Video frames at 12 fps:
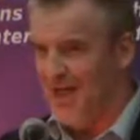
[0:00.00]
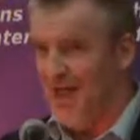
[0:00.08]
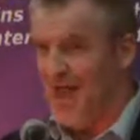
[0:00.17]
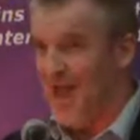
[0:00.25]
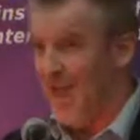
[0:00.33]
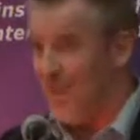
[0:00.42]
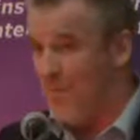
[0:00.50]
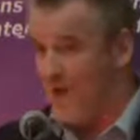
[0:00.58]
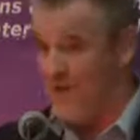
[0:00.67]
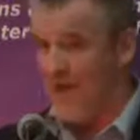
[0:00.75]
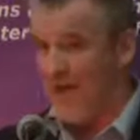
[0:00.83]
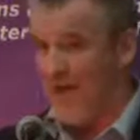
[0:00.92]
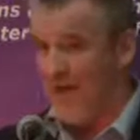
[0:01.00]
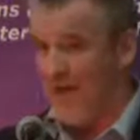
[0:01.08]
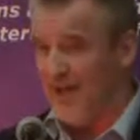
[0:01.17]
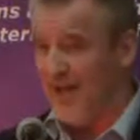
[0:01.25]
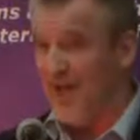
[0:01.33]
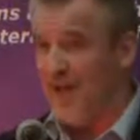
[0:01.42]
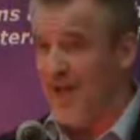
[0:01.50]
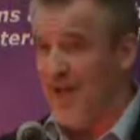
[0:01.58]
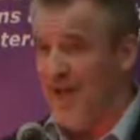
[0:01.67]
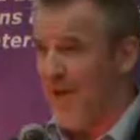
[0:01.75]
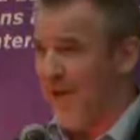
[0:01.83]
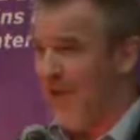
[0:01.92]
and how much of that energy we
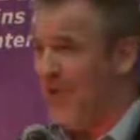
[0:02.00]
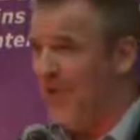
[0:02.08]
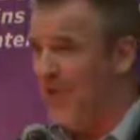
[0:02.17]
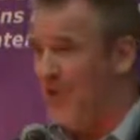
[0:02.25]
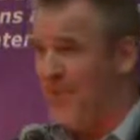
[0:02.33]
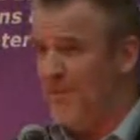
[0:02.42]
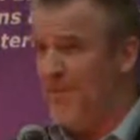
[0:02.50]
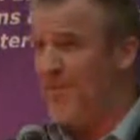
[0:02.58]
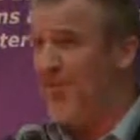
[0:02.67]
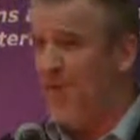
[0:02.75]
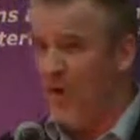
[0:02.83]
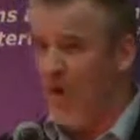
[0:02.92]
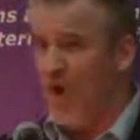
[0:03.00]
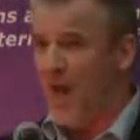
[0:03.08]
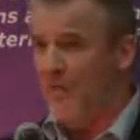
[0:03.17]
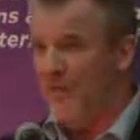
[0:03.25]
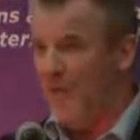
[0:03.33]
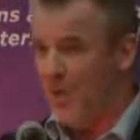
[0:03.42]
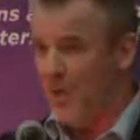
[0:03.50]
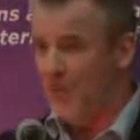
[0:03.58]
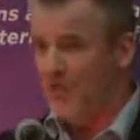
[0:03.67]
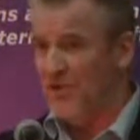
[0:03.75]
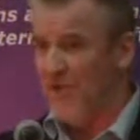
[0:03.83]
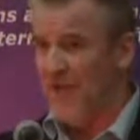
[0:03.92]
have, our deepest drives, if you
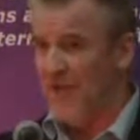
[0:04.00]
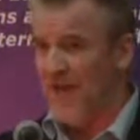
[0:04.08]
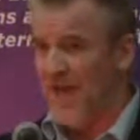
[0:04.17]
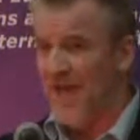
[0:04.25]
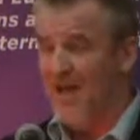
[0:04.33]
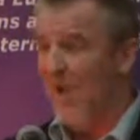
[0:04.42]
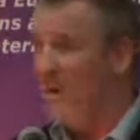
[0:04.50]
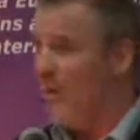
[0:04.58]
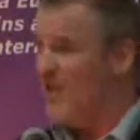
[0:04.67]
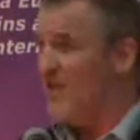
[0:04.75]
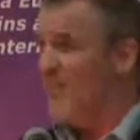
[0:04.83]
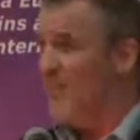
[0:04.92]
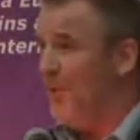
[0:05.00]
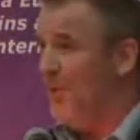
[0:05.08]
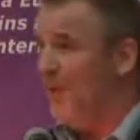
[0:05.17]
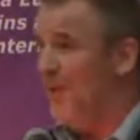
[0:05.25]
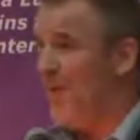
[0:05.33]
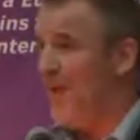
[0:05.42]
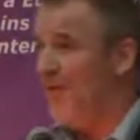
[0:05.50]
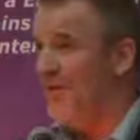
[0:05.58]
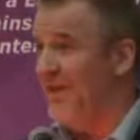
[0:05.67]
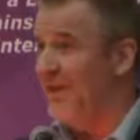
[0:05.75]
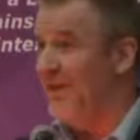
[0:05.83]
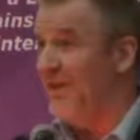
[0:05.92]
want to call it that. What's important about
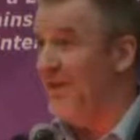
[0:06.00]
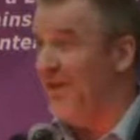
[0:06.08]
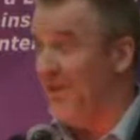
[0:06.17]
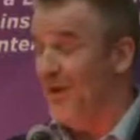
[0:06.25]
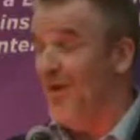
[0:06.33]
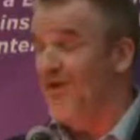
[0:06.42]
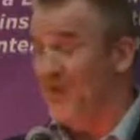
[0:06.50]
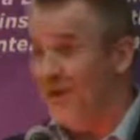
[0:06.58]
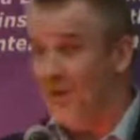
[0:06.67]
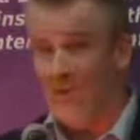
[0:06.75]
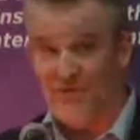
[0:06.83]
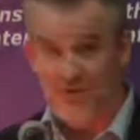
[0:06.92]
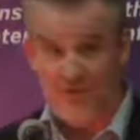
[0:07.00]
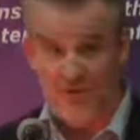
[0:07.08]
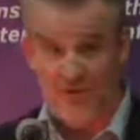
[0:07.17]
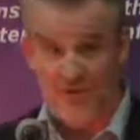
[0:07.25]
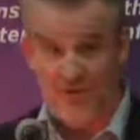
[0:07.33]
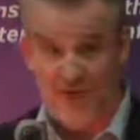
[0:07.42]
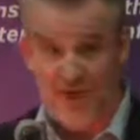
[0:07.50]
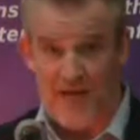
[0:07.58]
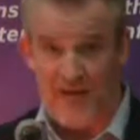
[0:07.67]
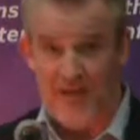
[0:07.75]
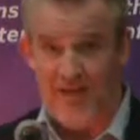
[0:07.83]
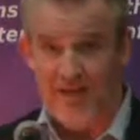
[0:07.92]
this? Well, I'll tell you what's important
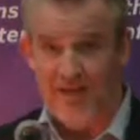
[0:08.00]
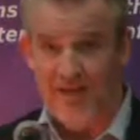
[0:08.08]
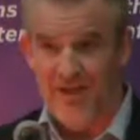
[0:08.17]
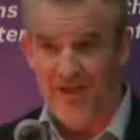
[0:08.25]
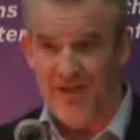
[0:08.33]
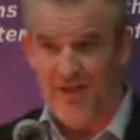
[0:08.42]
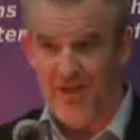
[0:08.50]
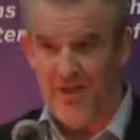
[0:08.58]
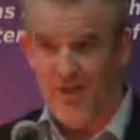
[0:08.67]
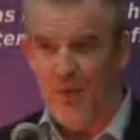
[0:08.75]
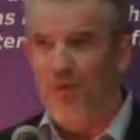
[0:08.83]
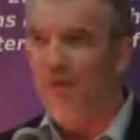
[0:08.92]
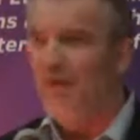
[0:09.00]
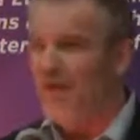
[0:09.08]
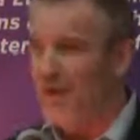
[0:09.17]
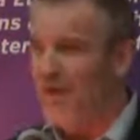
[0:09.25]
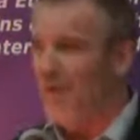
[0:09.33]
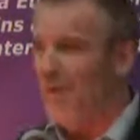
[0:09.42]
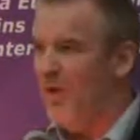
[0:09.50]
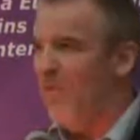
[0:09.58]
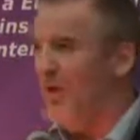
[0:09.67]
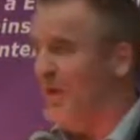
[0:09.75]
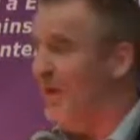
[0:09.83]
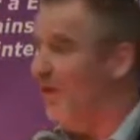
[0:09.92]
about it. We think we
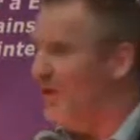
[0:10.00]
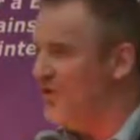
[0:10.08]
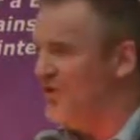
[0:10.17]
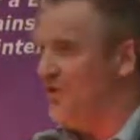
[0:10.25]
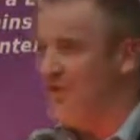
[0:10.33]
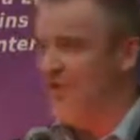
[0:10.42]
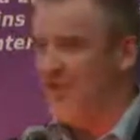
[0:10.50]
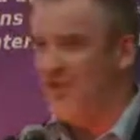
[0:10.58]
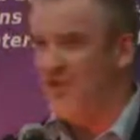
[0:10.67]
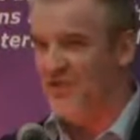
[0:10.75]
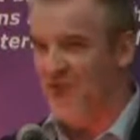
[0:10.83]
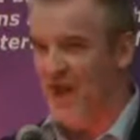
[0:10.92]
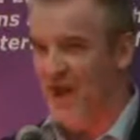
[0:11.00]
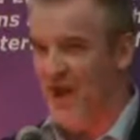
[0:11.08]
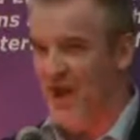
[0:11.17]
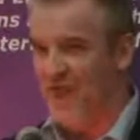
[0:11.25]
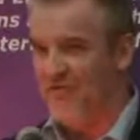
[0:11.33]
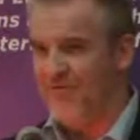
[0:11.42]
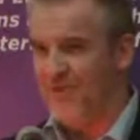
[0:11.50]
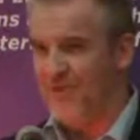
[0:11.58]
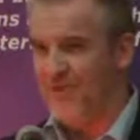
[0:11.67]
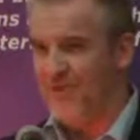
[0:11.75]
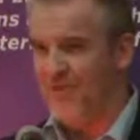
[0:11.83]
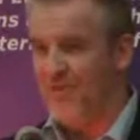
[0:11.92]
make logical decisions in our life,
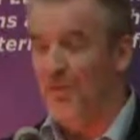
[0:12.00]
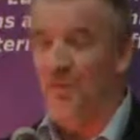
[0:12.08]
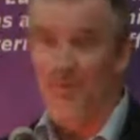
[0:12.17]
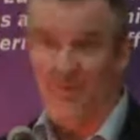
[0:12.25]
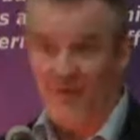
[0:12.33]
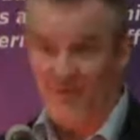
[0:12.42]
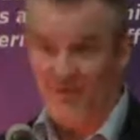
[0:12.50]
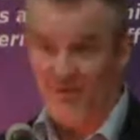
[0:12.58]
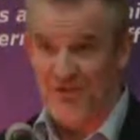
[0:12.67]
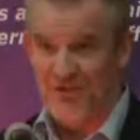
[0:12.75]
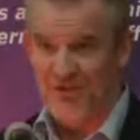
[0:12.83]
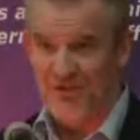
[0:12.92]
but we don't.